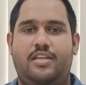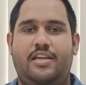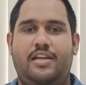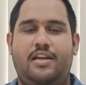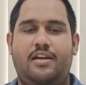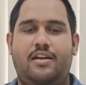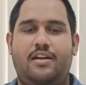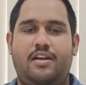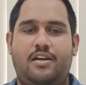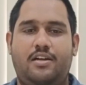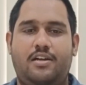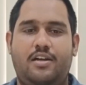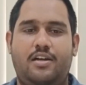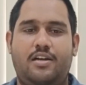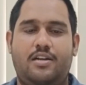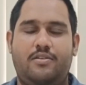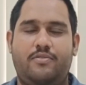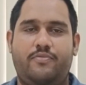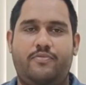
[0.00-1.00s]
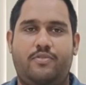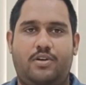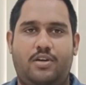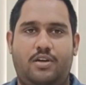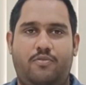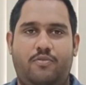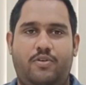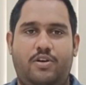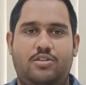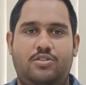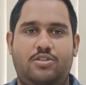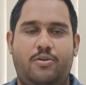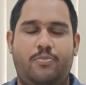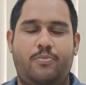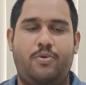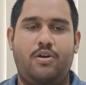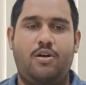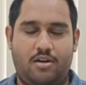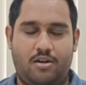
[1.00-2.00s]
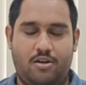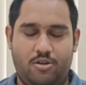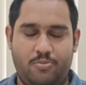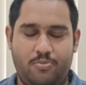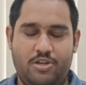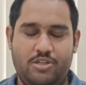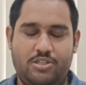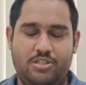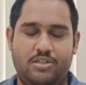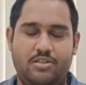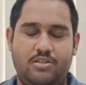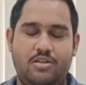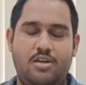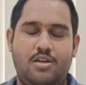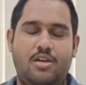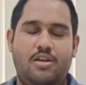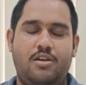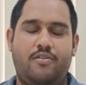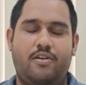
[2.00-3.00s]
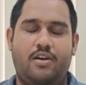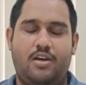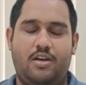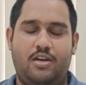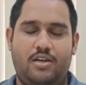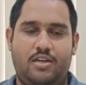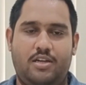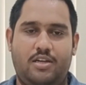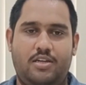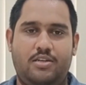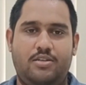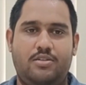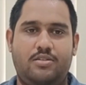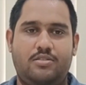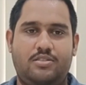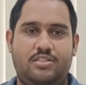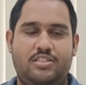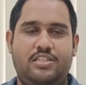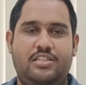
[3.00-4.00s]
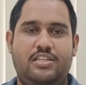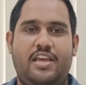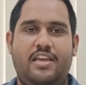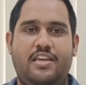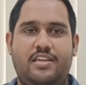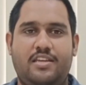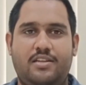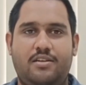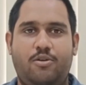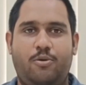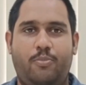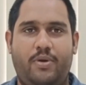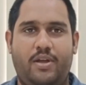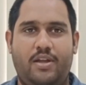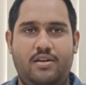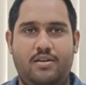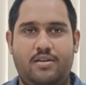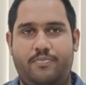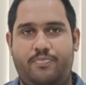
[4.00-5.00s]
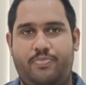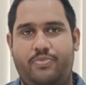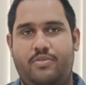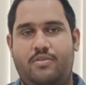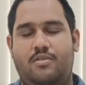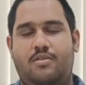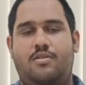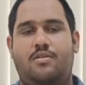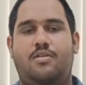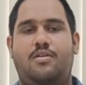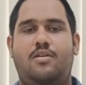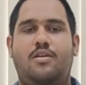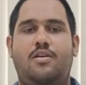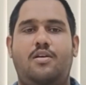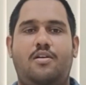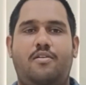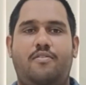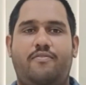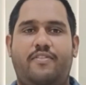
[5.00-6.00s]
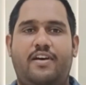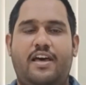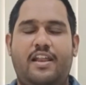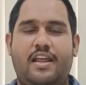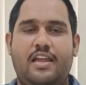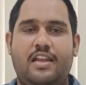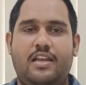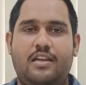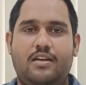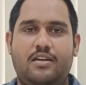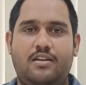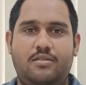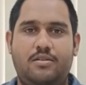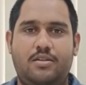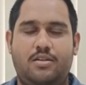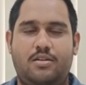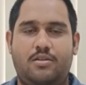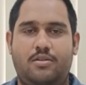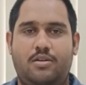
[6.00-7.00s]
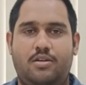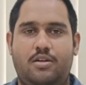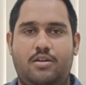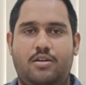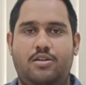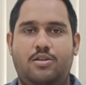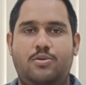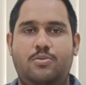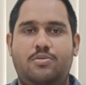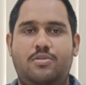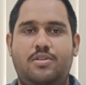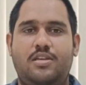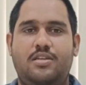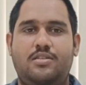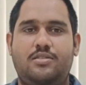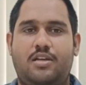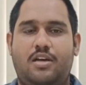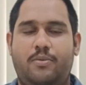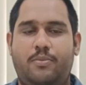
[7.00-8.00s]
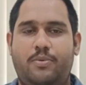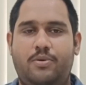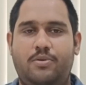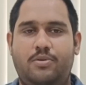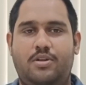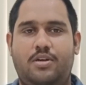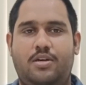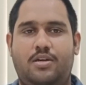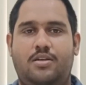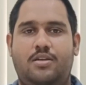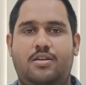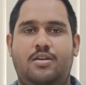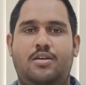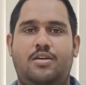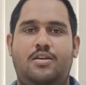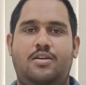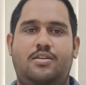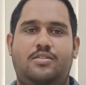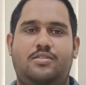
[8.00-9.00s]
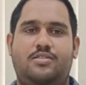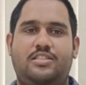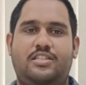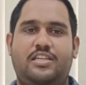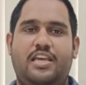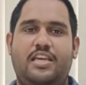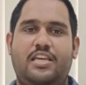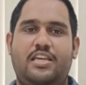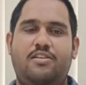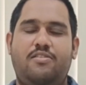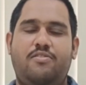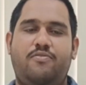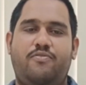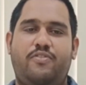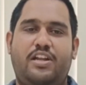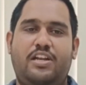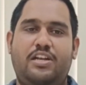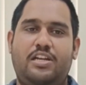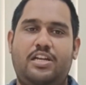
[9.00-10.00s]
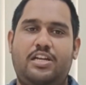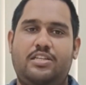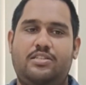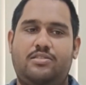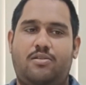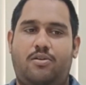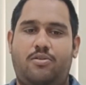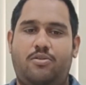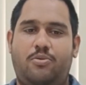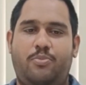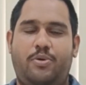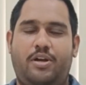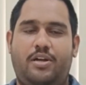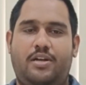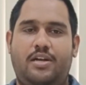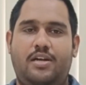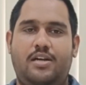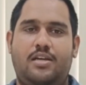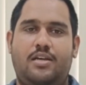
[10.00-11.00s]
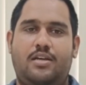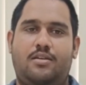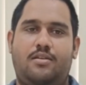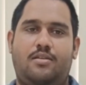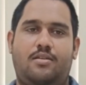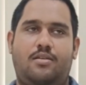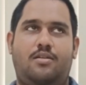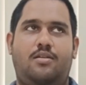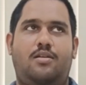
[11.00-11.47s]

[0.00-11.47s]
They conducted a workshop on automation in CAE domain, where I learned new things about CAE when it is automated.